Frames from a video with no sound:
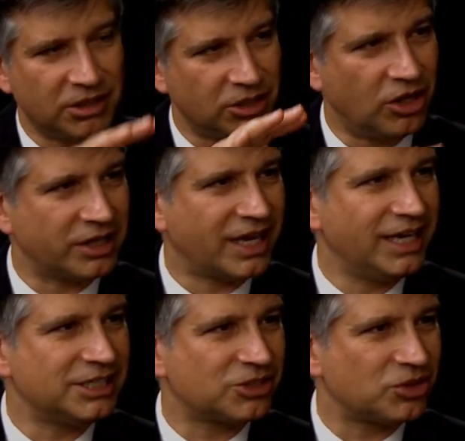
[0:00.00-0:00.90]
along
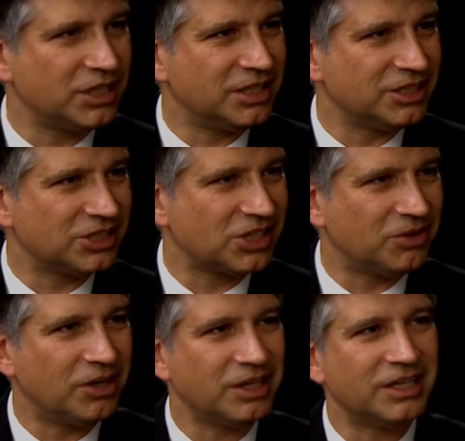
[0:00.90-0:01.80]
K Street and so
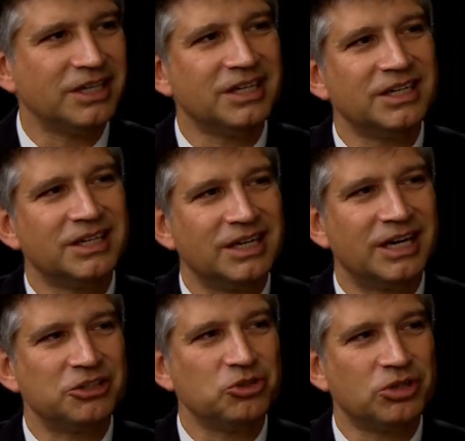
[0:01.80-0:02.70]
on.
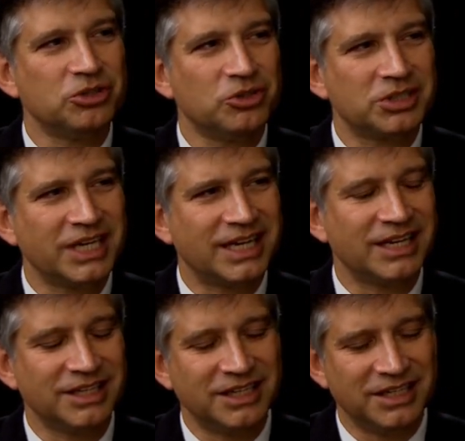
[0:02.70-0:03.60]
You're
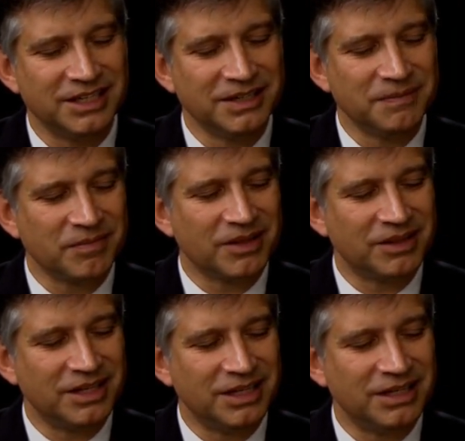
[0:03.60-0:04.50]
taking
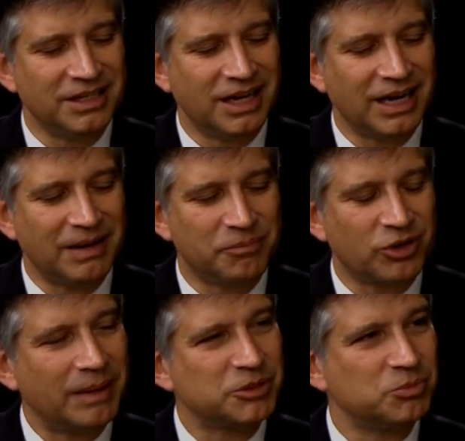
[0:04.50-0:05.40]
the
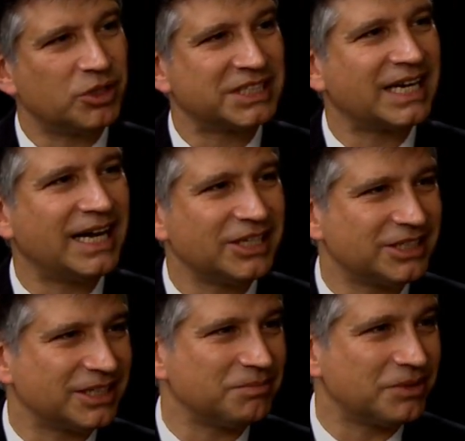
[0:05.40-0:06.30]
perhaps more
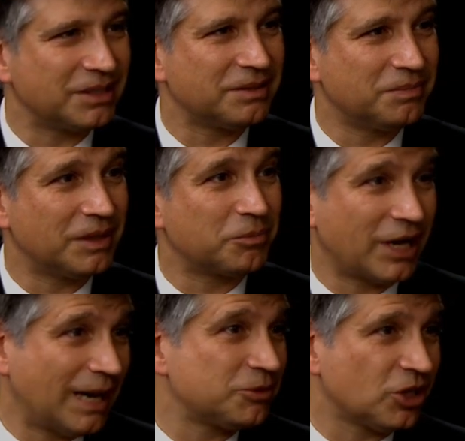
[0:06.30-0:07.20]
challenging but
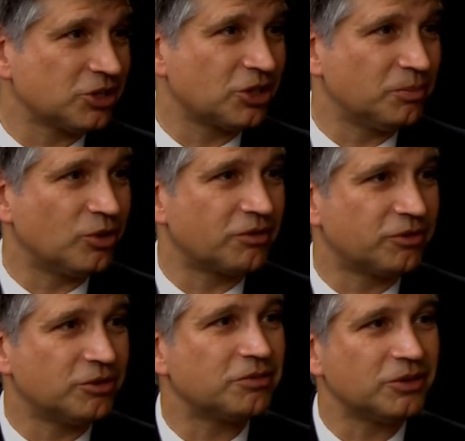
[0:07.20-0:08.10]
perhaps also more
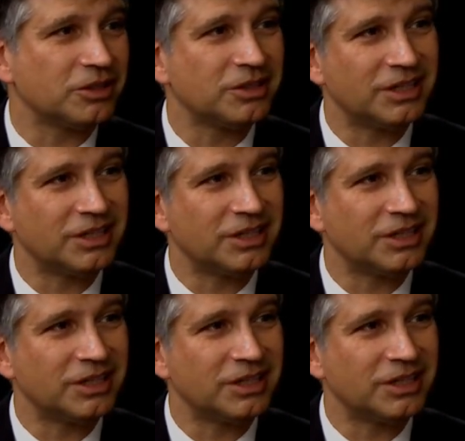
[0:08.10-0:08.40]
fruitful